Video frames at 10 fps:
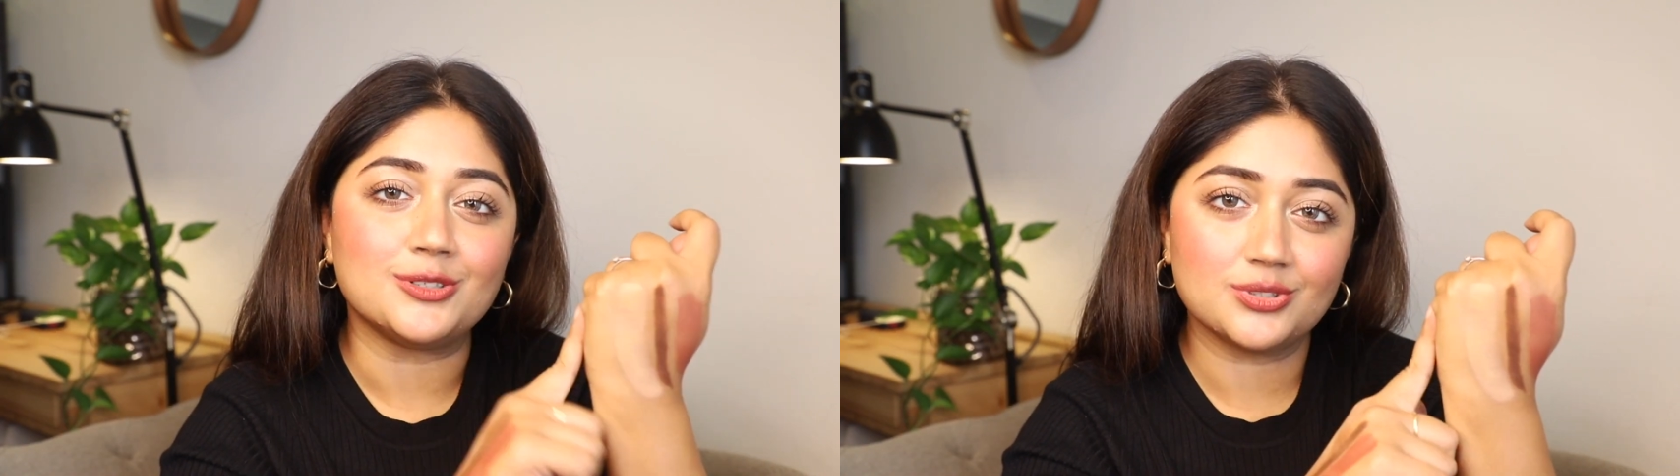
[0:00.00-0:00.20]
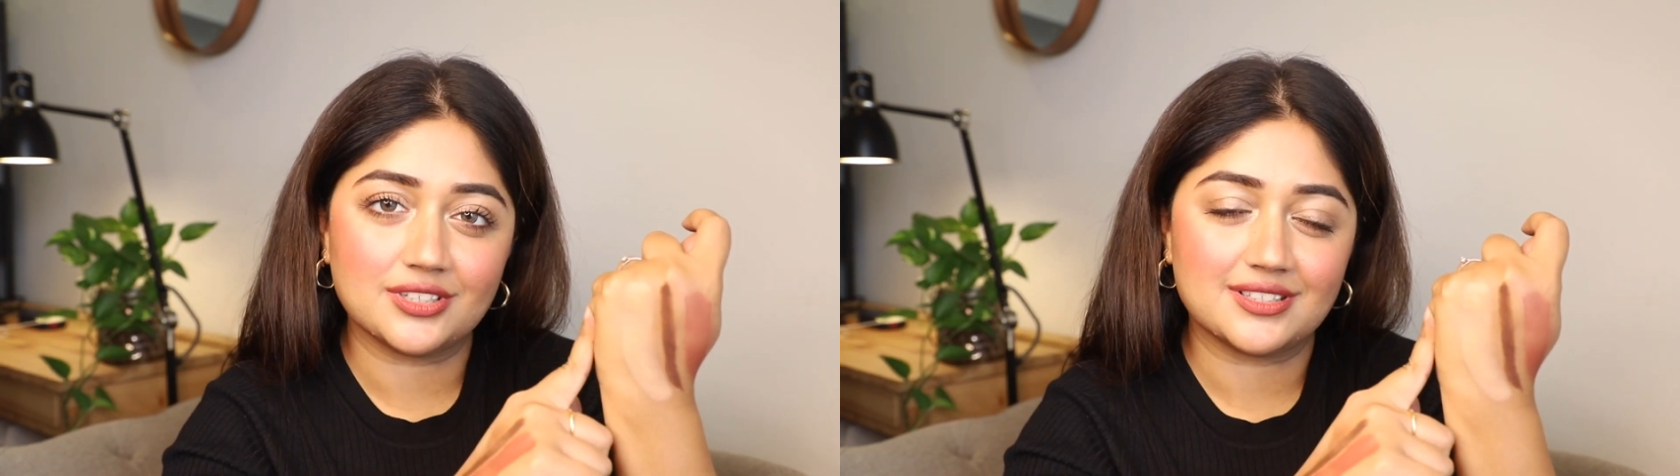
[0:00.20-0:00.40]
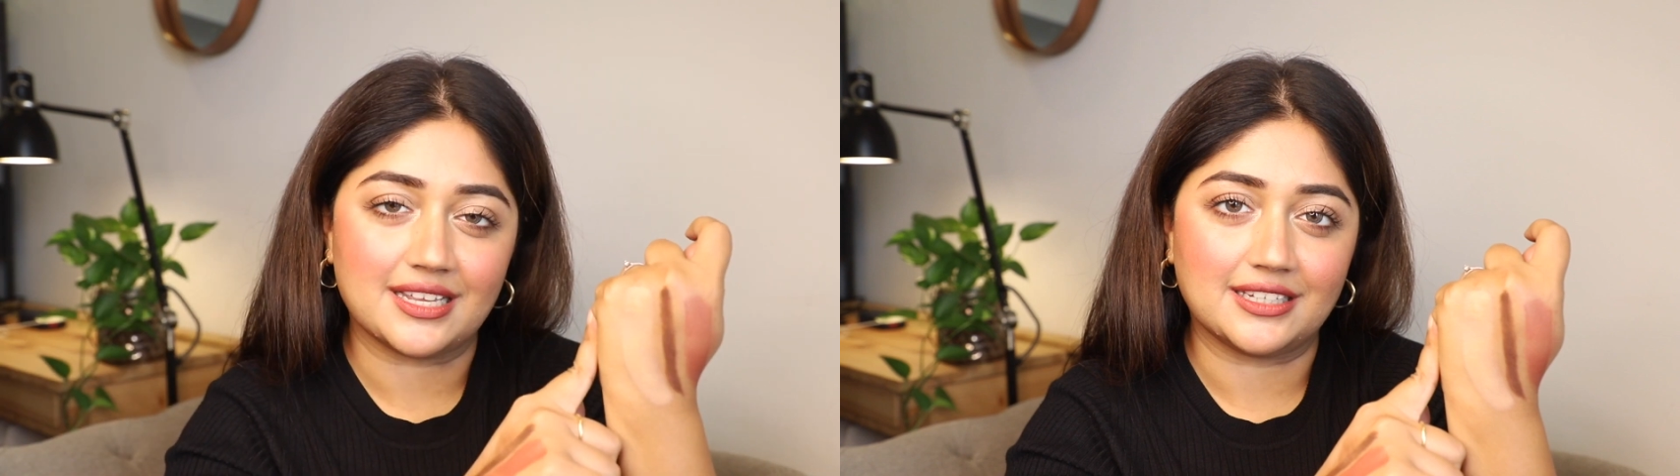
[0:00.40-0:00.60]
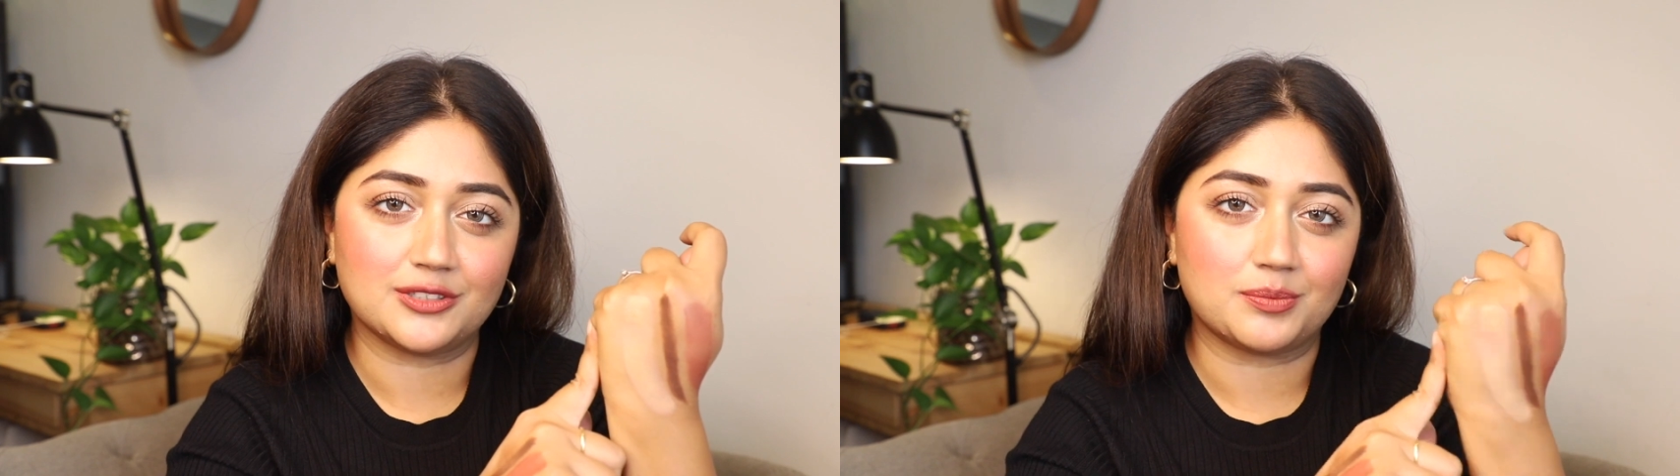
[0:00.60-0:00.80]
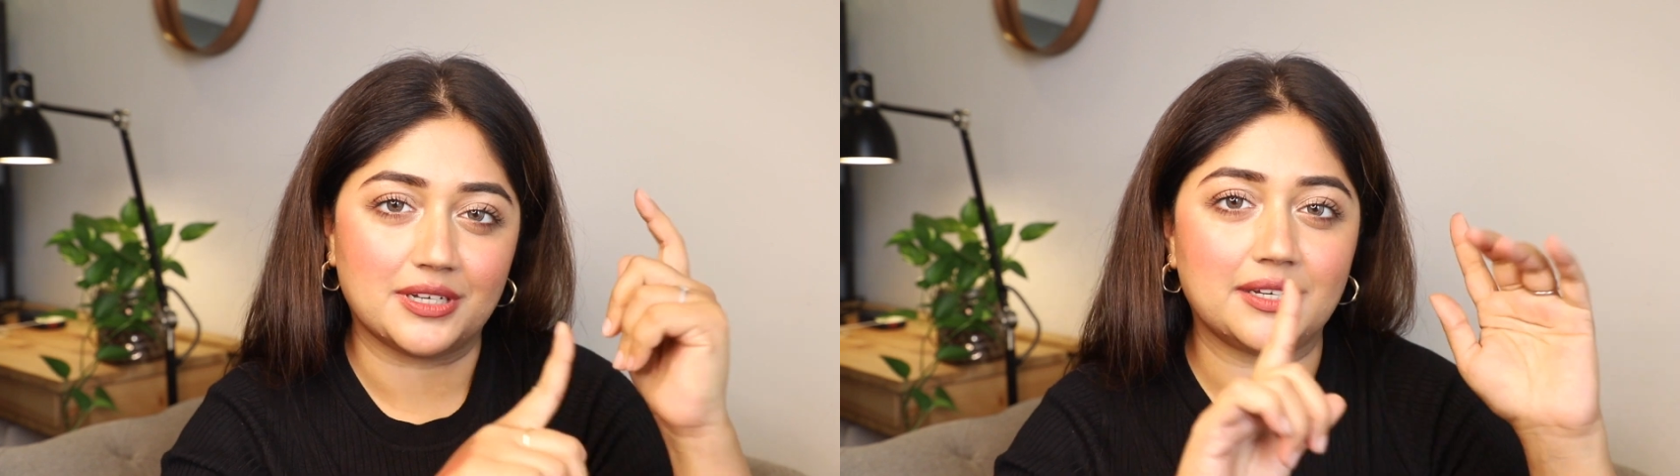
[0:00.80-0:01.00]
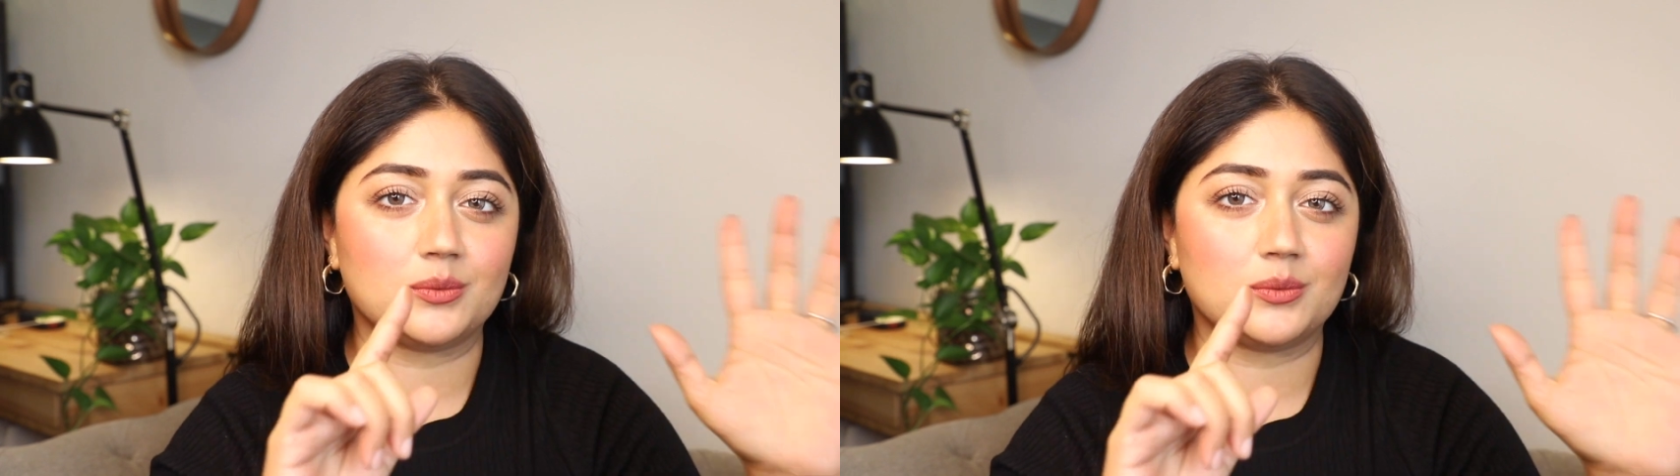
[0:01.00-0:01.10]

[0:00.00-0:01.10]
use the setting spray